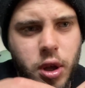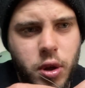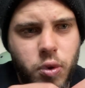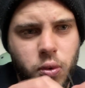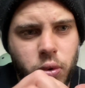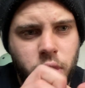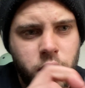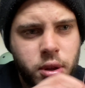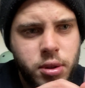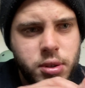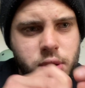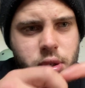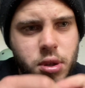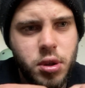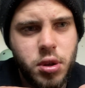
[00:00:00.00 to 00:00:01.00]

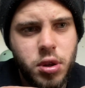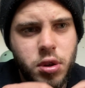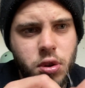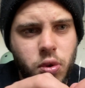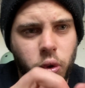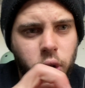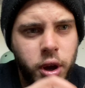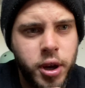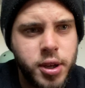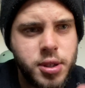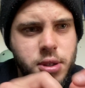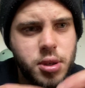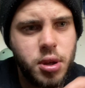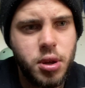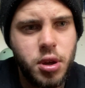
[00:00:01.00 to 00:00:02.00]
Once,
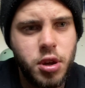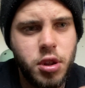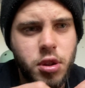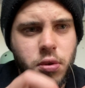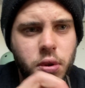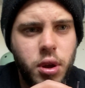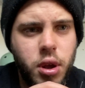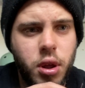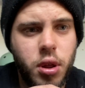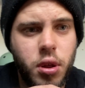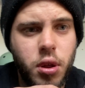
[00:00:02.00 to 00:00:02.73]
twice, 3,